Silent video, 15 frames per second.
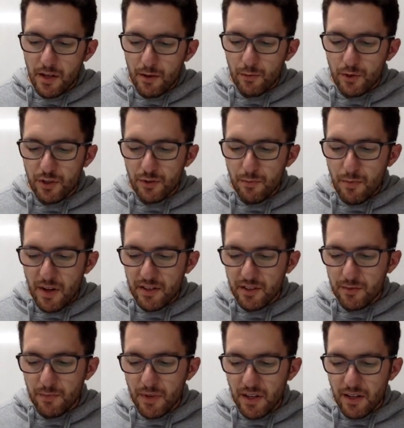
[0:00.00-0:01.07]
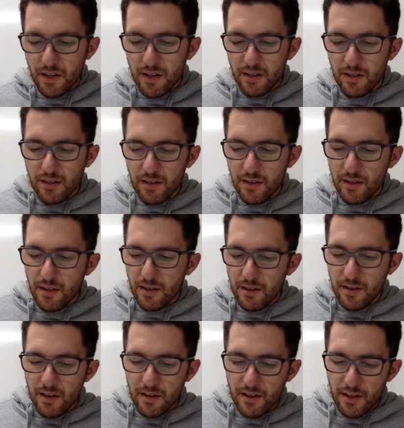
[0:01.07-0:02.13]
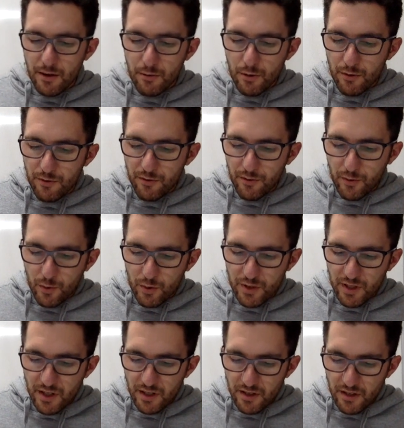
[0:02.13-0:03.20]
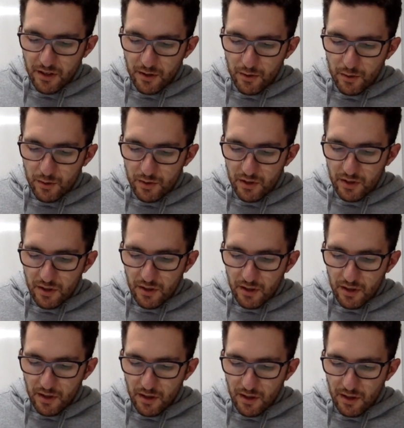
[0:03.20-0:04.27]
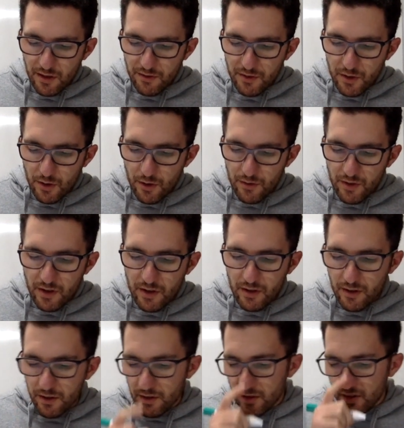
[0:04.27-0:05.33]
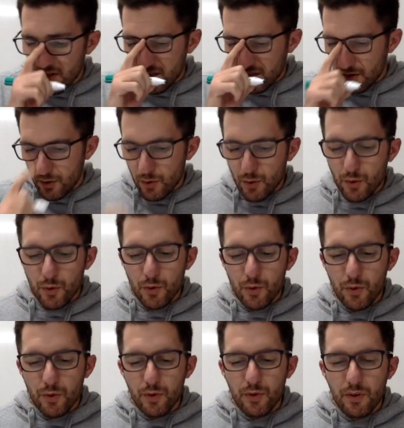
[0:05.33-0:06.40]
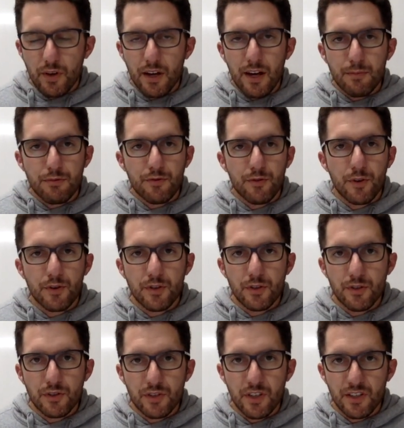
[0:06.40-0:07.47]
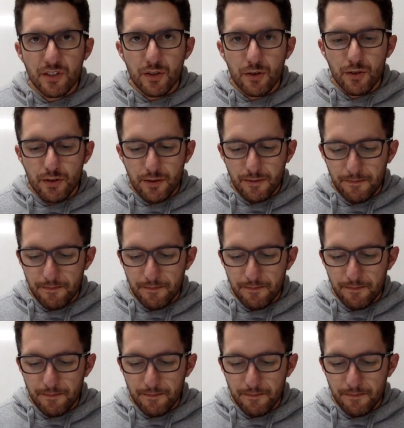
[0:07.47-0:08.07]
which must mean that there were 14 girls left over who preferred to use TikTok.